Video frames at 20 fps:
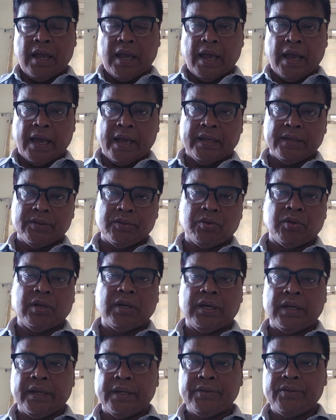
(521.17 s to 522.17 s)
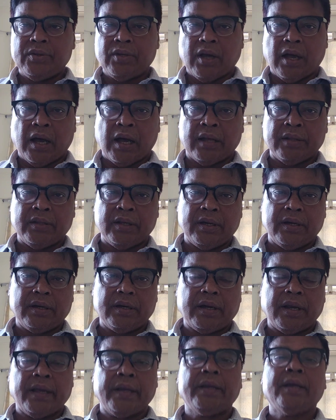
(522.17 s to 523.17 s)
as well as other
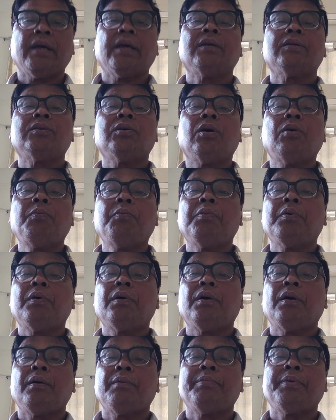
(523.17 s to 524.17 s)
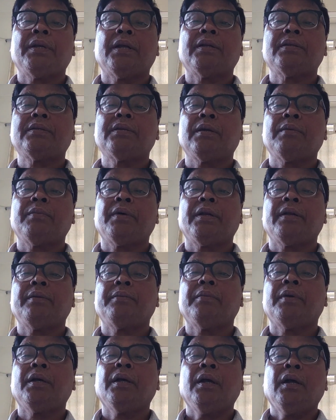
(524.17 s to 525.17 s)
areas of financial
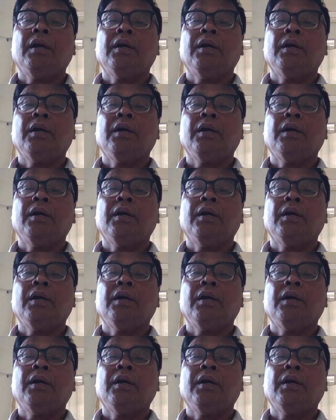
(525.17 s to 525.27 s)
management.